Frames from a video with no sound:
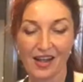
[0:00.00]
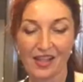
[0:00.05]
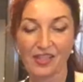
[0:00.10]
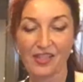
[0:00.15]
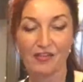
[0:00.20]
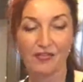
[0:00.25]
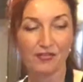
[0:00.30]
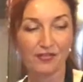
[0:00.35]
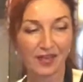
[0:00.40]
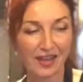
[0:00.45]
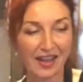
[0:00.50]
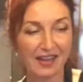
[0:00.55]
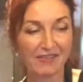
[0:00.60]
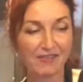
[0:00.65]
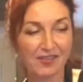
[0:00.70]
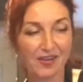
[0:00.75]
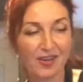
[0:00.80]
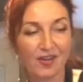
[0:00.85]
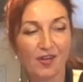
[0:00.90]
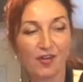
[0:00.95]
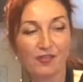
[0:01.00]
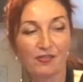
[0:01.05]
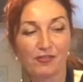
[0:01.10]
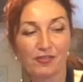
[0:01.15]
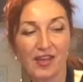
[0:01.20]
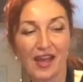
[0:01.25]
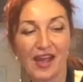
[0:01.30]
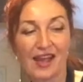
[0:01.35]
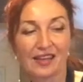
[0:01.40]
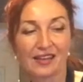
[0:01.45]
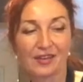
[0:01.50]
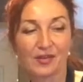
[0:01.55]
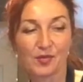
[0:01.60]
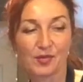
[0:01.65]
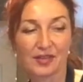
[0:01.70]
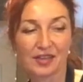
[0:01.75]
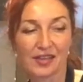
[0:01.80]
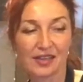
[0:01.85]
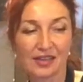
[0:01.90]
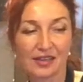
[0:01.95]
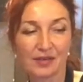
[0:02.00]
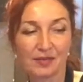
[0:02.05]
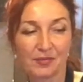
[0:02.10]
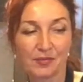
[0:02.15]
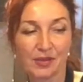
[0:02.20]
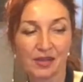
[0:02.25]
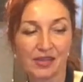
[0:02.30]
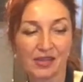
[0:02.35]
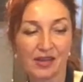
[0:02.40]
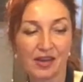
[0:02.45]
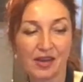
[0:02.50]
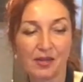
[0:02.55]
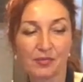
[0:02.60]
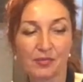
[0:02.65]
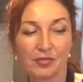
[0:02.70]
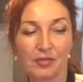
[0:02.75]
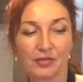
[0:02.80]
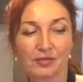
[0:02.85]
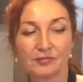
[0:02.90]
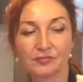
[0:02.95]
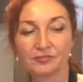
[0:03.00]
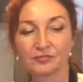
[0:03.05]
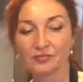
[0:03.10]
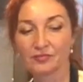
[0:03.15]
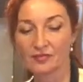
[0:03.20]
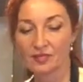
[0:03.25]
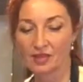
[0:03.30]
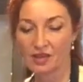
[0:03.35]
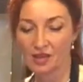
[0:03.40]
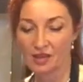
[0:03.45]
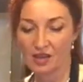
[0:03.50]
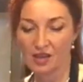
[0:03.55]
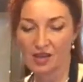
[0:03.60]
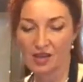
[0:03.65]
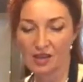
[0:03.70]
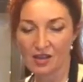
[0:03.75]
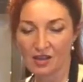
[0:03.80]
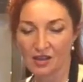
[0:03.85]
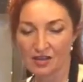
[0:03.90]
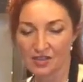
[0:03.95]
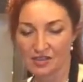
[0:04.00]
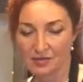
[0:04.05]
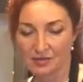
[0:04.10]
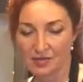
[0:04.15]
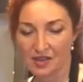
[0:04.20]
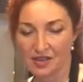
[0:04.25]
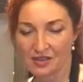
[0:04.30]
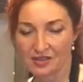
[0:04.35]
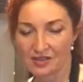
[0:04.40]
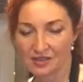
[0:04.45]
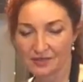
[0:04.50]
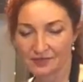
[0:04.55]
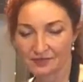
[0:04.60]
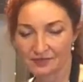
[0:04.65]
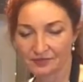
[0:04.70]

the flavor of that when I'm gonna pick it up. Some nuts.